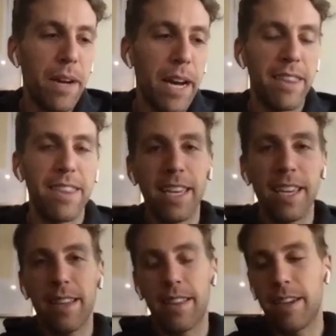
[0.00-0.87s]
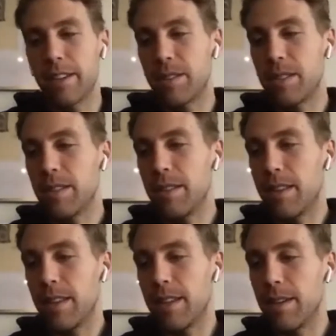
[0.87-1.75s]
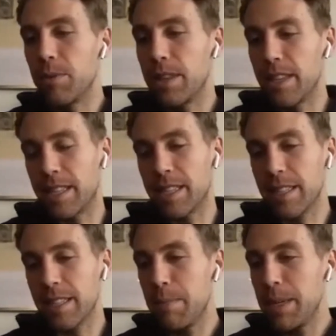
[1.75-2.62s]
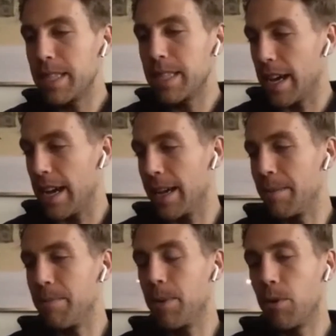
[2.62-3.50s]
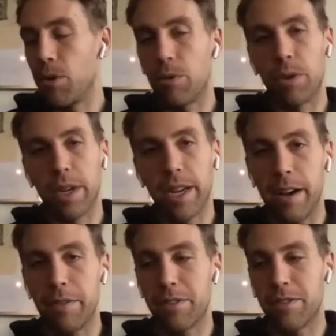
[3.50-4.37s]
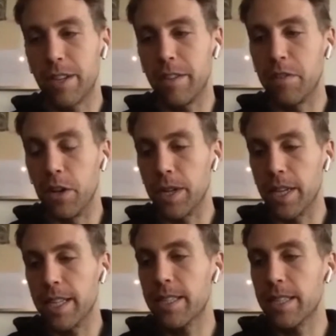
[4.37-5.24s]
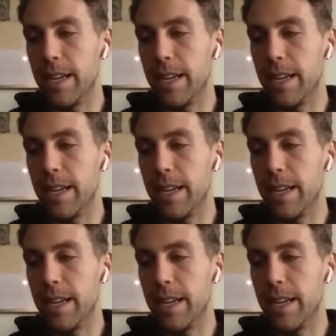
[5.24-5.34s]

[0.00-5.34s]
I think with the sleepy time or recovery focus,